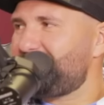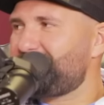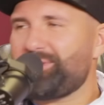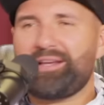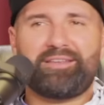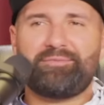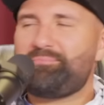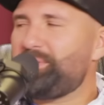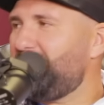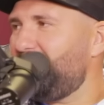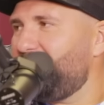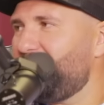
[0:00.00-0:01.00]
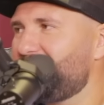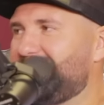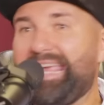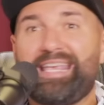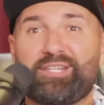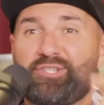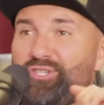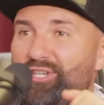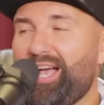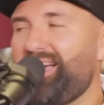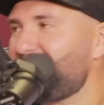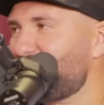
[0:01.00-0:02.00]
drinking beer, taking
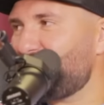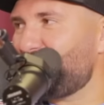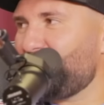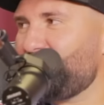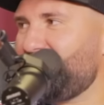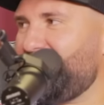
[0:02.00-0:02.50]
shots before the